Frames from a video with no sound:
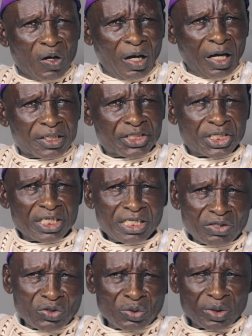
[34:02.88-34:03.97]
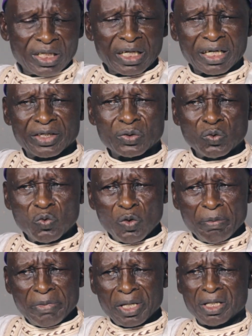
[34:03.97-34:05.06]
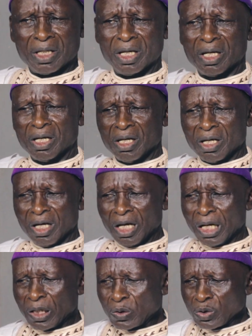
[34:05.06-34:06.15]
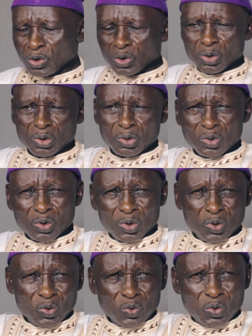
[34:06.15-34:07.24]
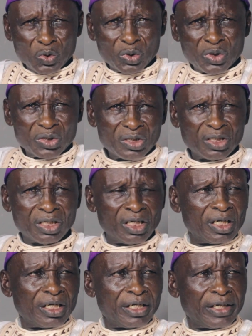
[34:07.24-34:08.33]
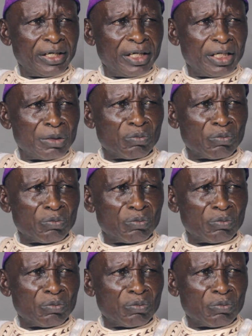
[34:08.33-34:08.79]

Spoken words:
are trained in doing that. Women are also good in